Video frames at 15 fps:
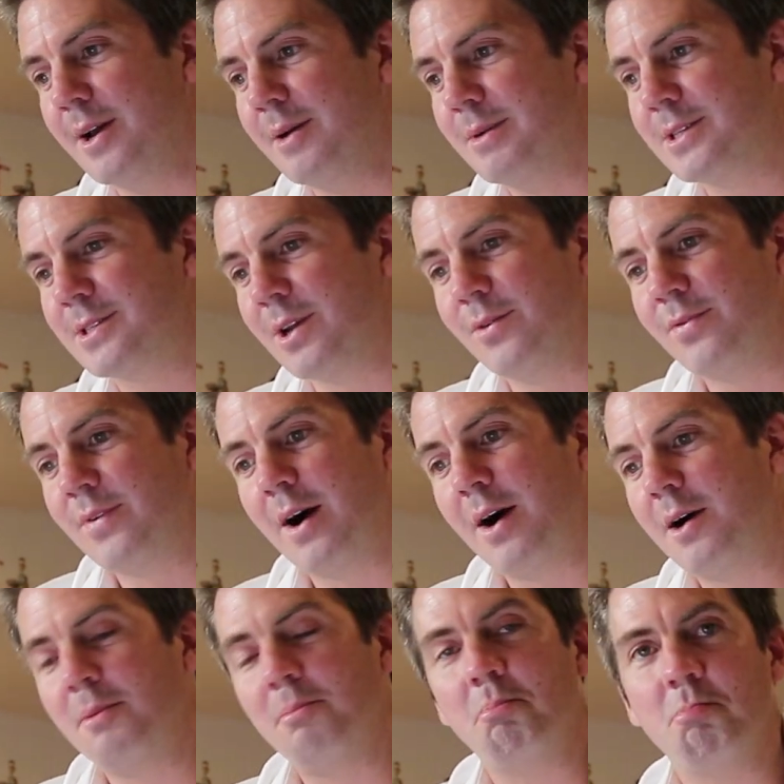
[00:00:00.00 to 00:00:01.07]
But so
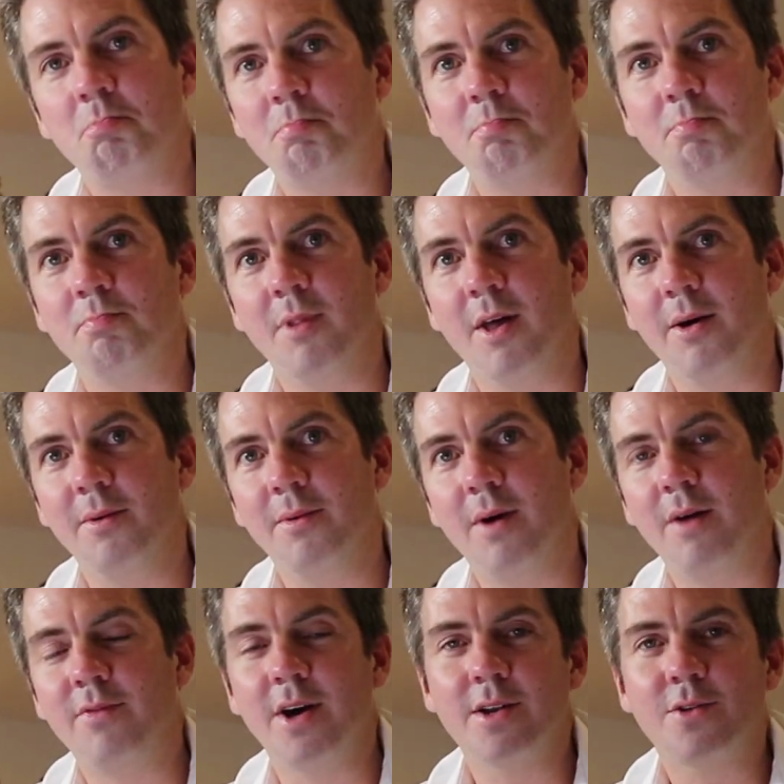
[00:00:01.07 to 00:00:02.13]
far, no.
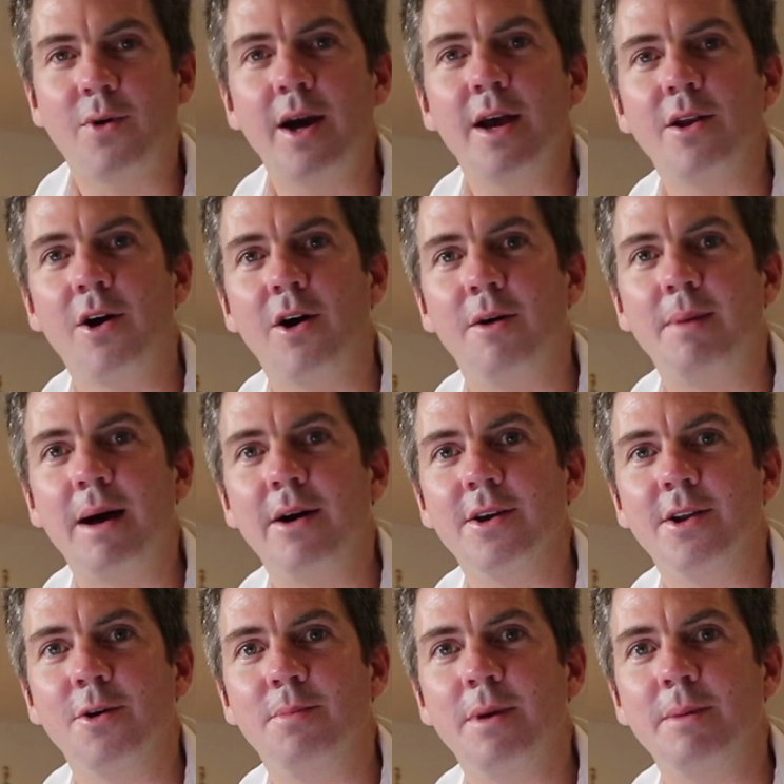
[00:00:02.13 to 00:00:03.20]
I've heard quite a lot about,
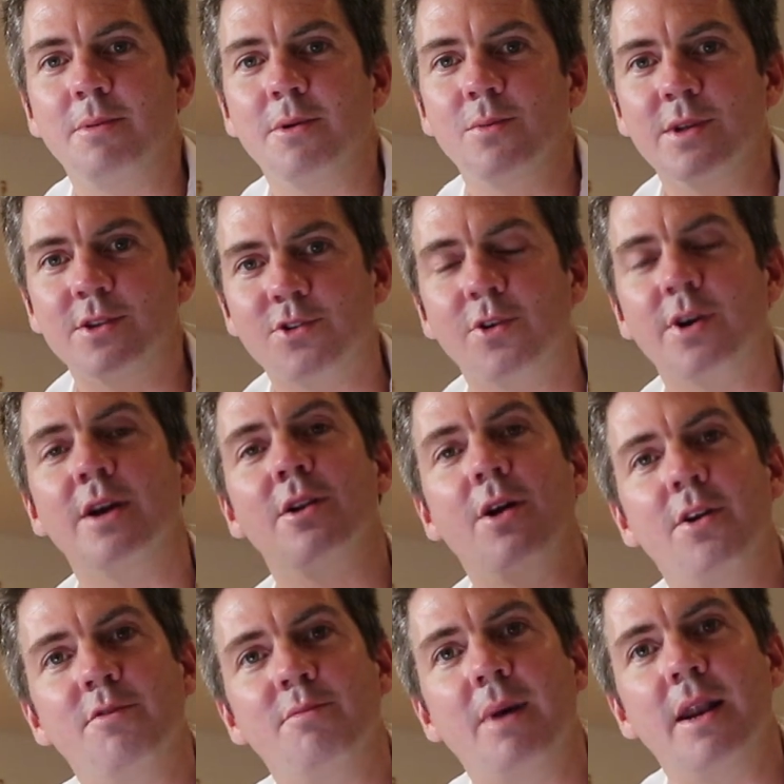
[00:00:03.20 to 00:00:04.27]
you know, people withdrawing a
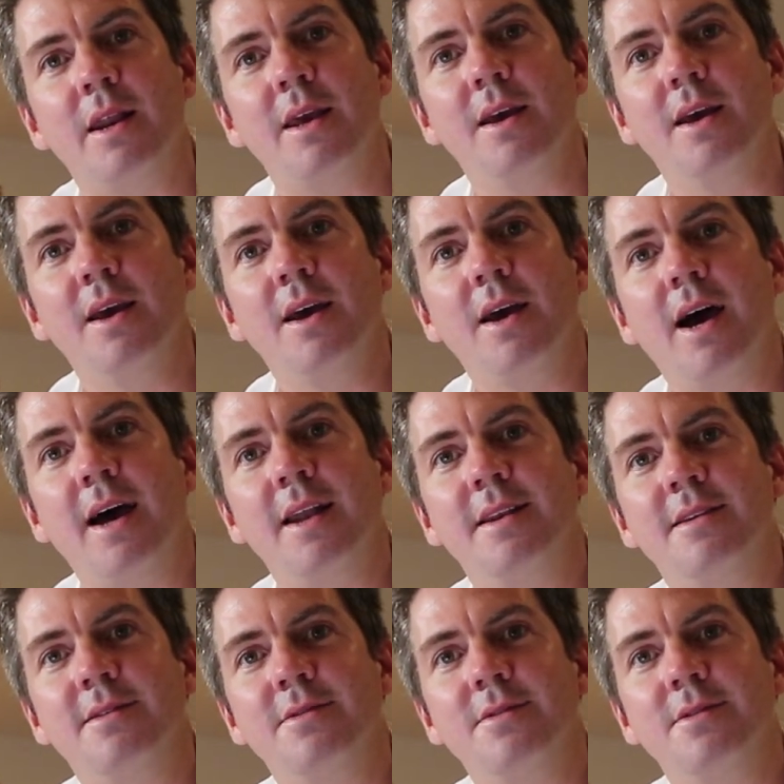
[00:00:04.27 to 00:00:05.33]
lot of money,
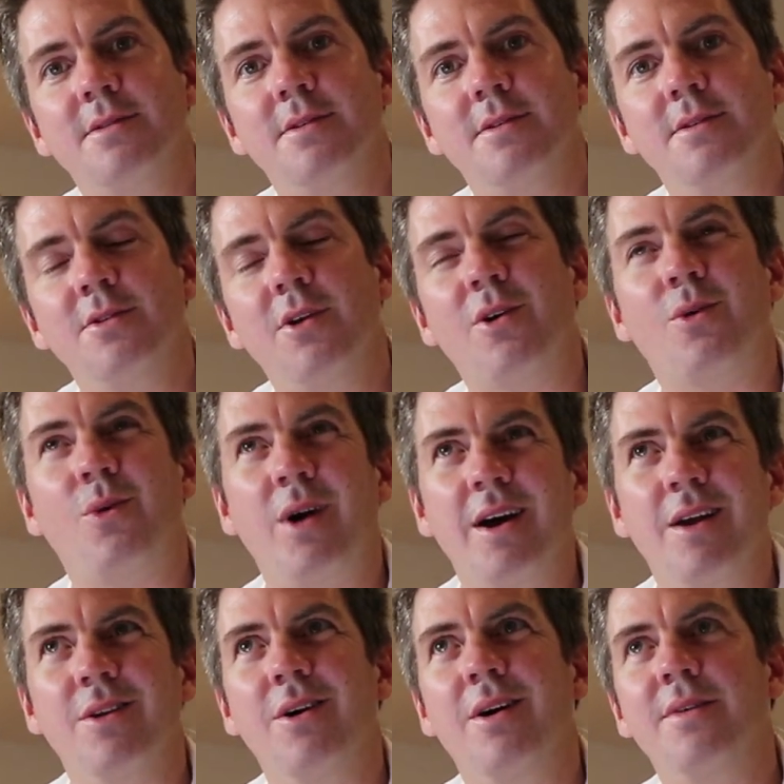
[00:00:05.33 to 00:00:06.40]
and not quite
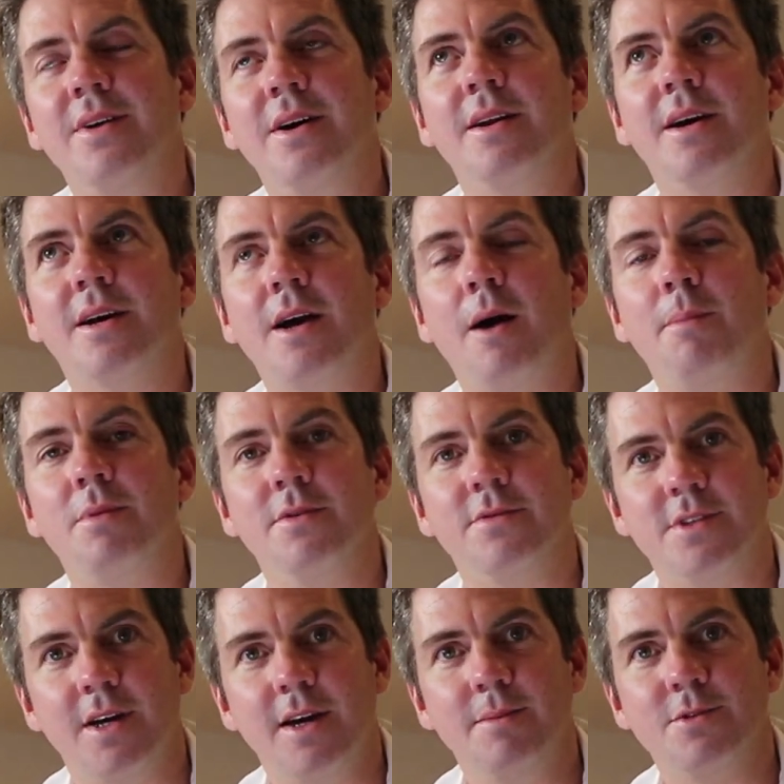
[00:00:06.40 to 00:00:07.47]
a lot, I've heard it a couple of
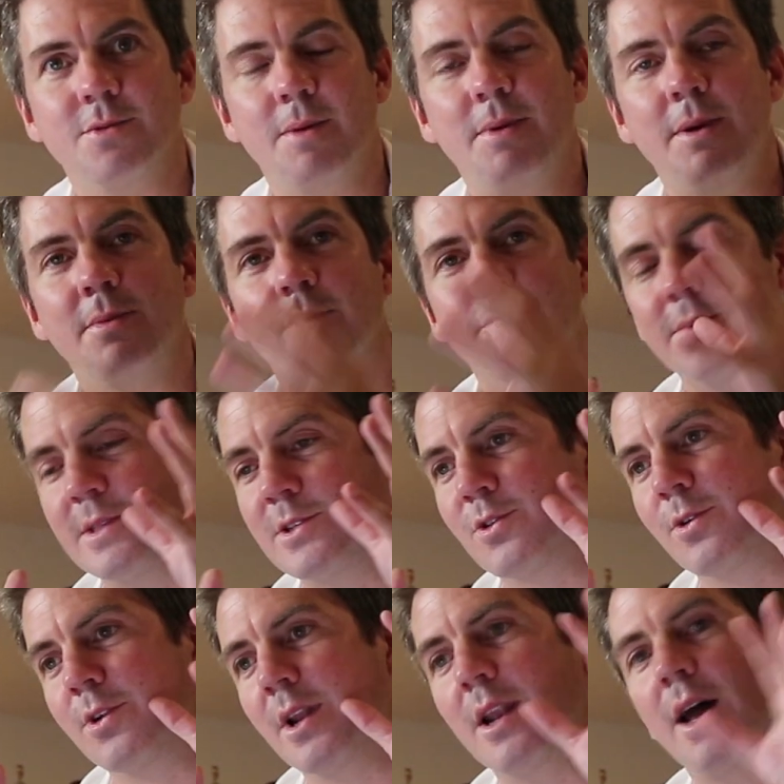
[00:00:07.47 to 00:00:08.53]
times, where people have
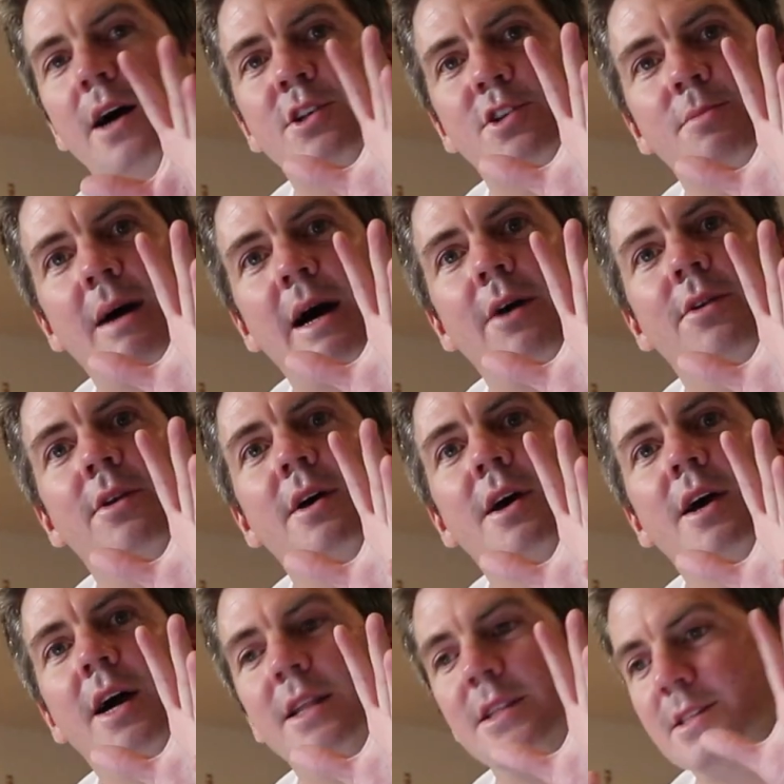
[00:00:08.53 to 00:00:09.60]
withdrawn a large amount,
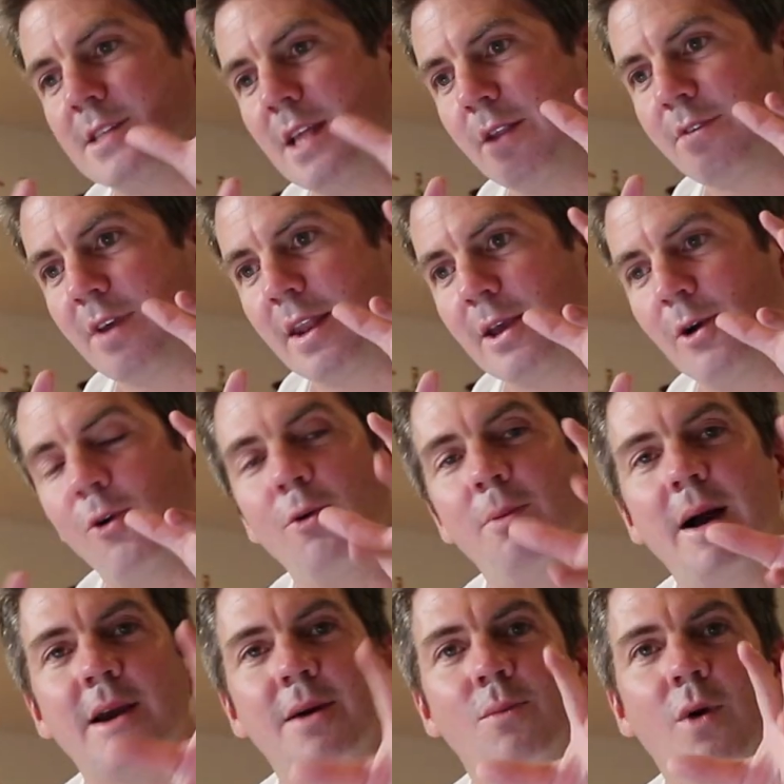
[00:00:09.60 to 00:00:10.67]
and instead of getting it all
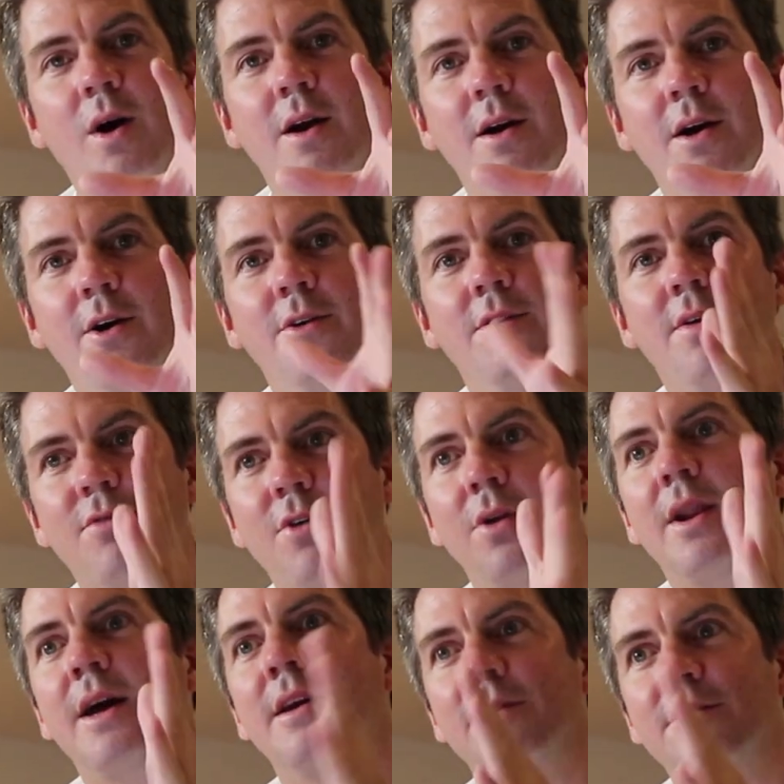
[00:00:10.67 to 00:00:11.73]
back in one go, they've
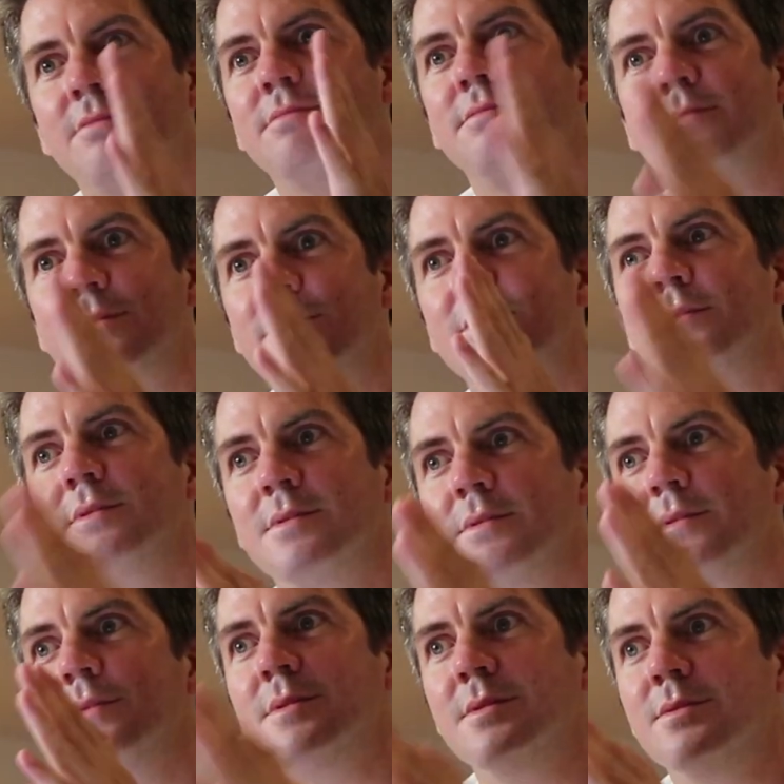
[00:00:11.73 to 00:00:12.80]
got like
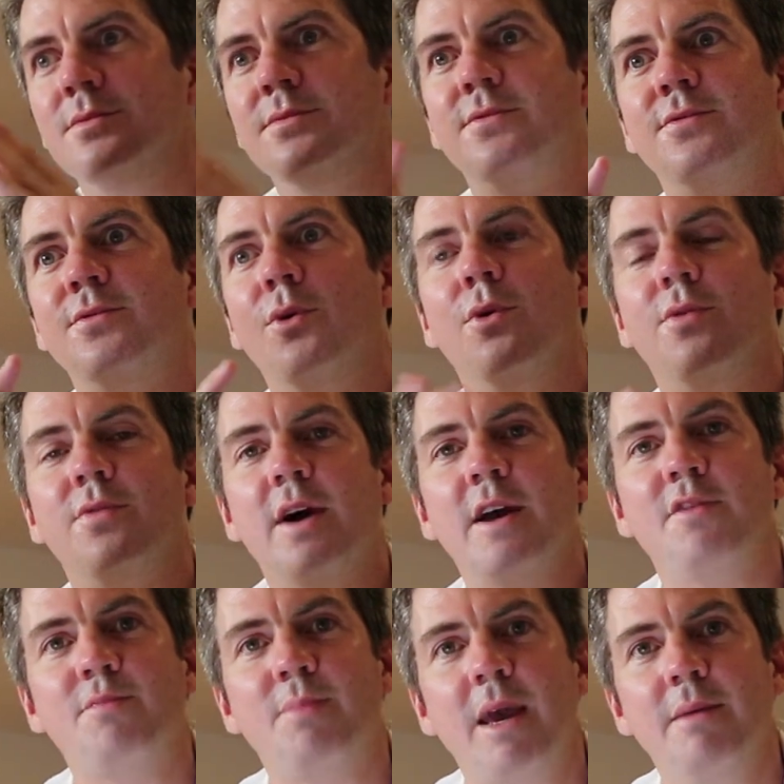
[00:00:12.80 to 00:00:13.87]
4 or
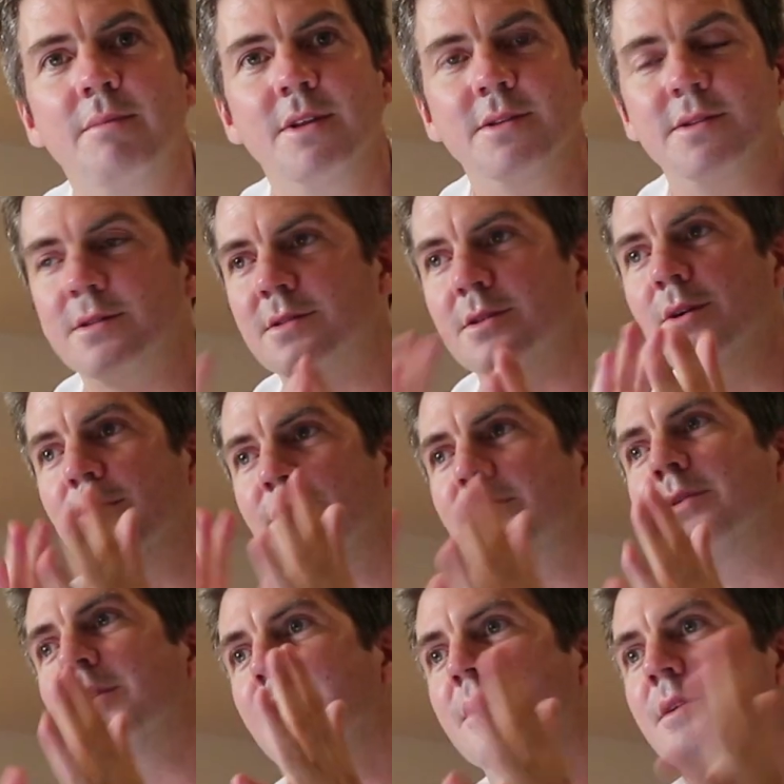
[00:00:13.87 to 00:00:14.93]
5 payments of,
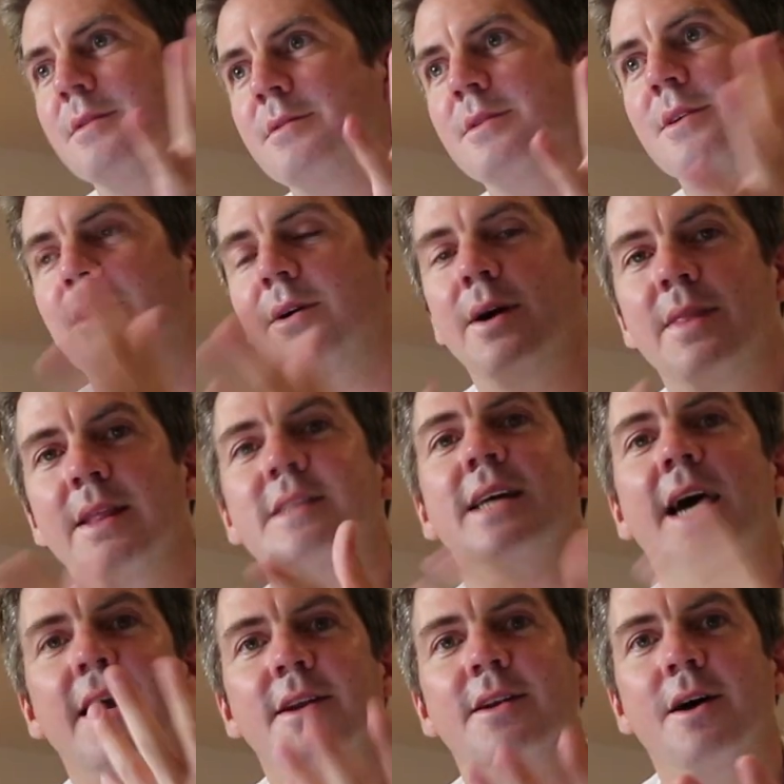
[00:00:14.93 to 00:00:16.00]
you know, and
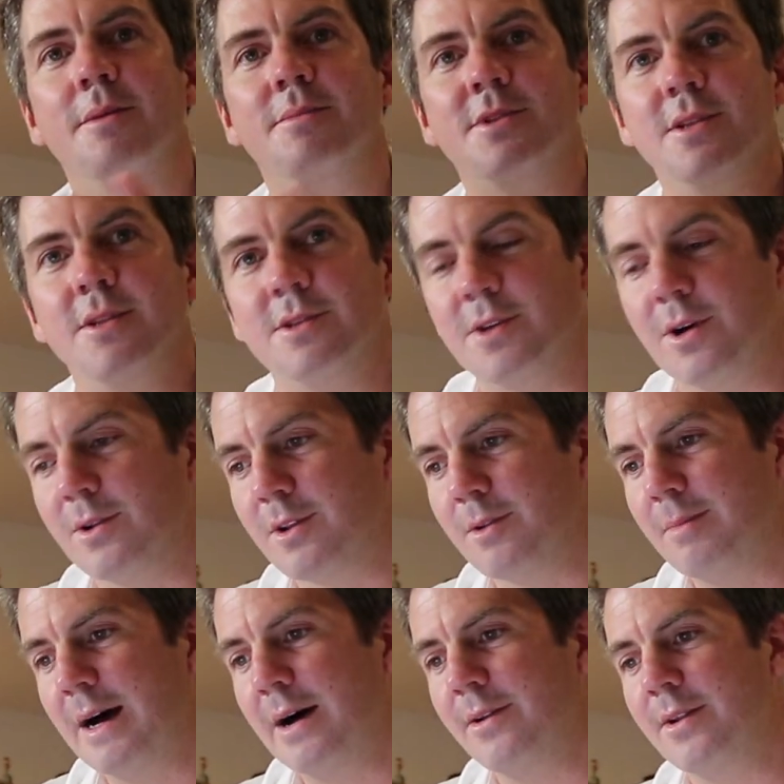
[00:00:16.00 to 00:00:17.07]
it's added up to the total
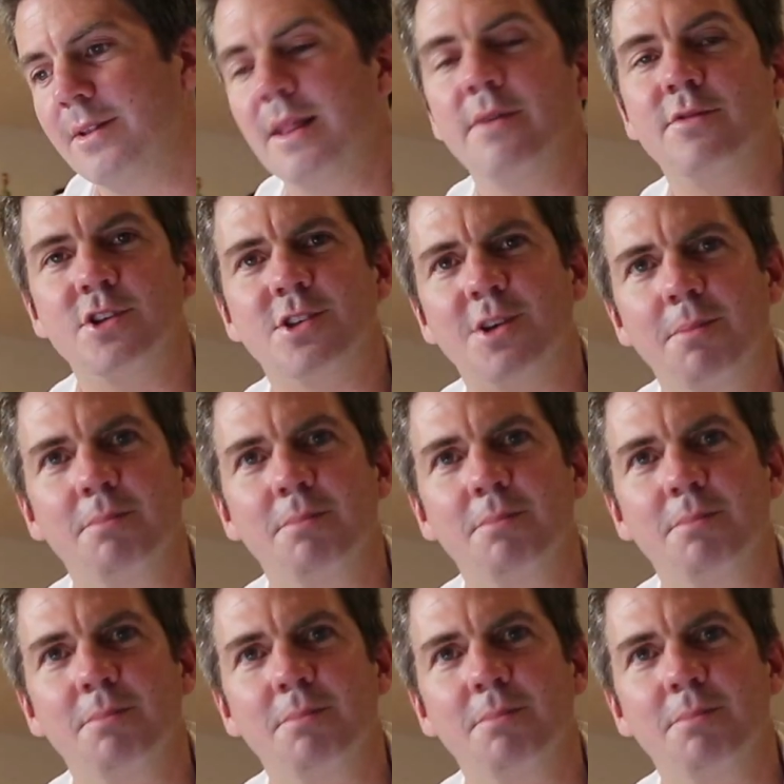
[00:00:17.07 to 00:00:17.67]
amount, and they're just